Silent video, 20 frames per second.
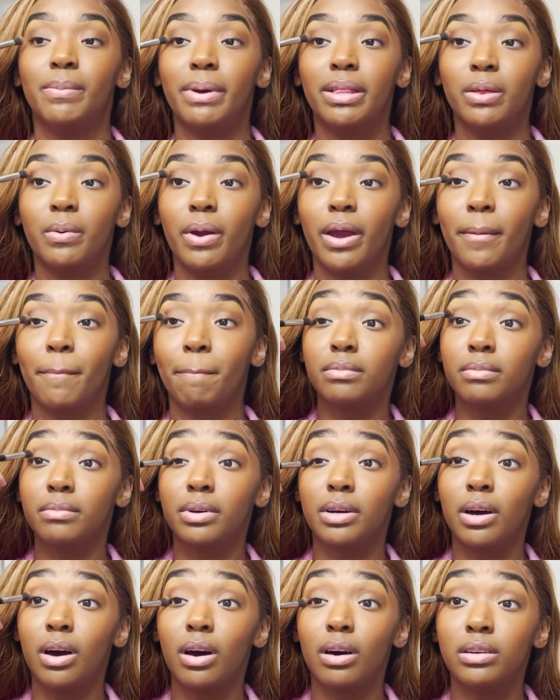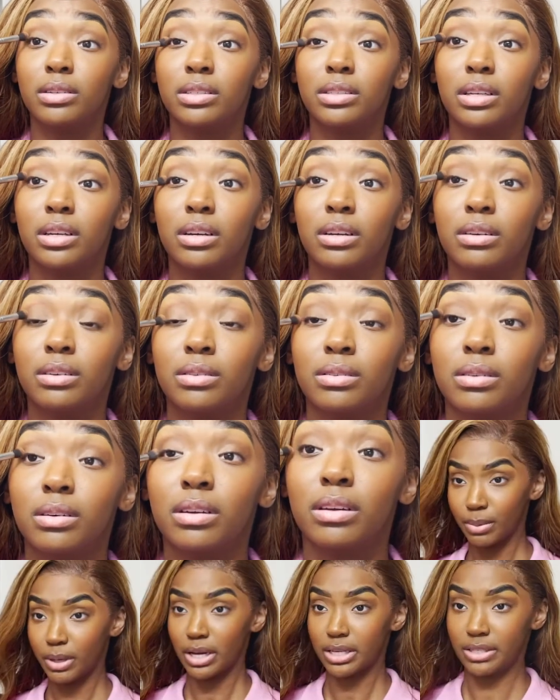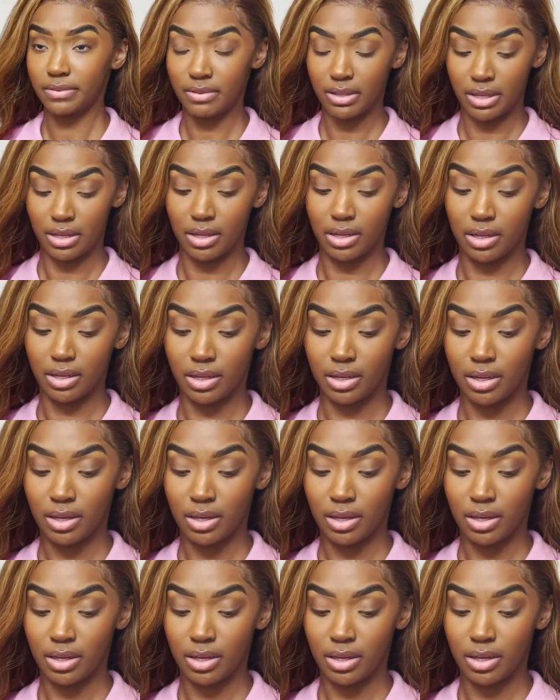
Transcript: by the way, but also because of the